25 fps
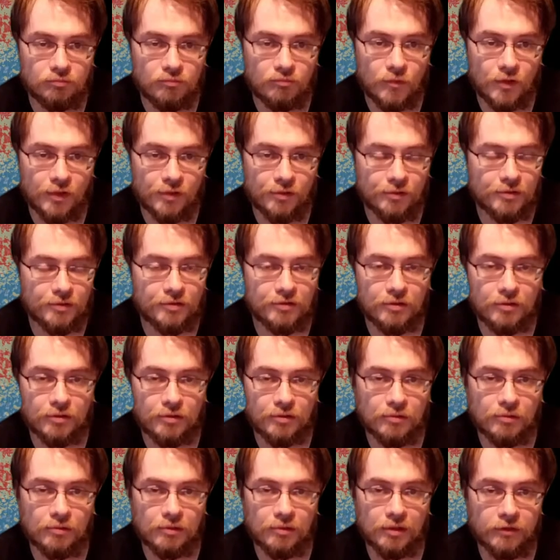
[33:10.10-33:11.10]
There is
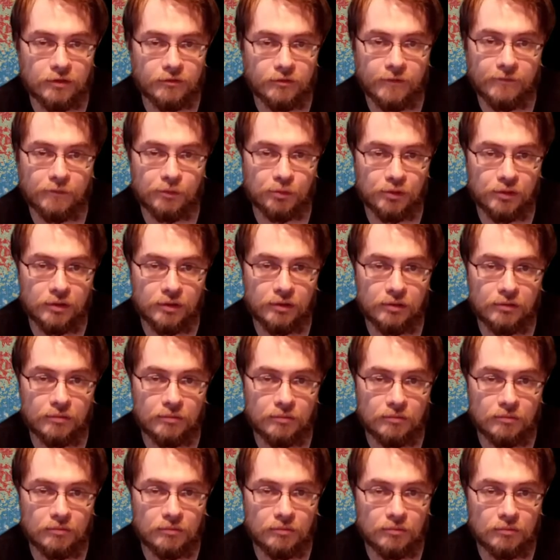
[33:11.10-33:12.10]
no level 3.
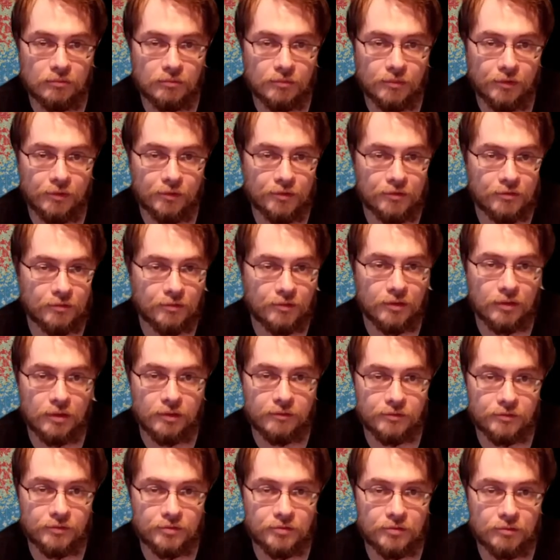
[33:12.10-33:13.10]
There is only level
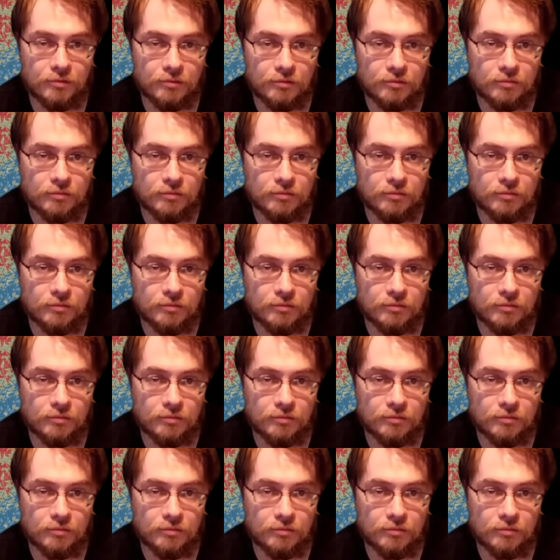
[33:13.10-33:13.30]
2.